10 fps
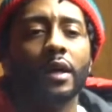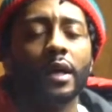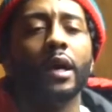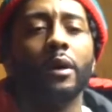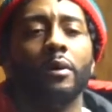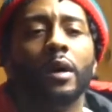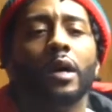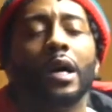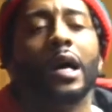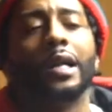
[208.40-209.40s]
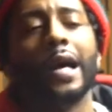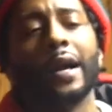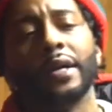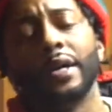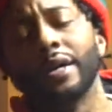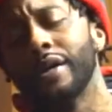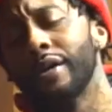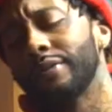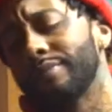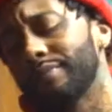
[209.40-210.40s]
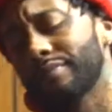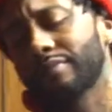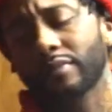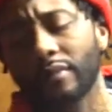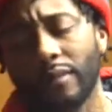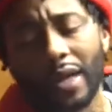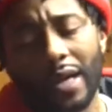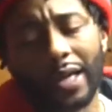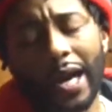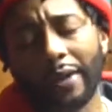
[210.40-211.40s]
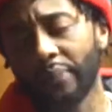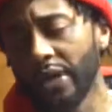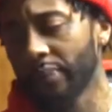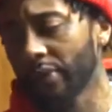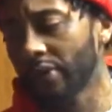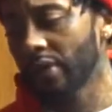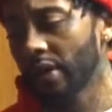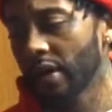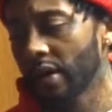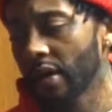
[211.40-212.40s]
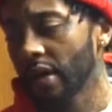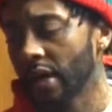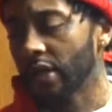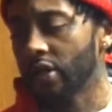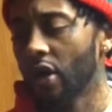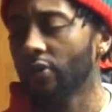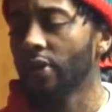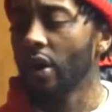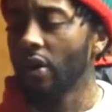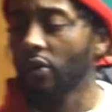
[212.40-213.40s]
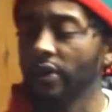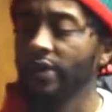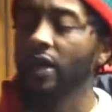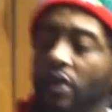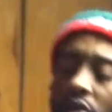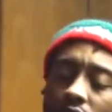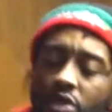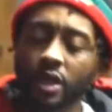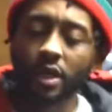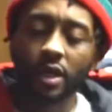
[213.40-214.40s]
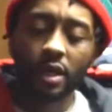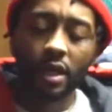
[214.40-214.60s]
Yeah, a lot of people don't know that Gucci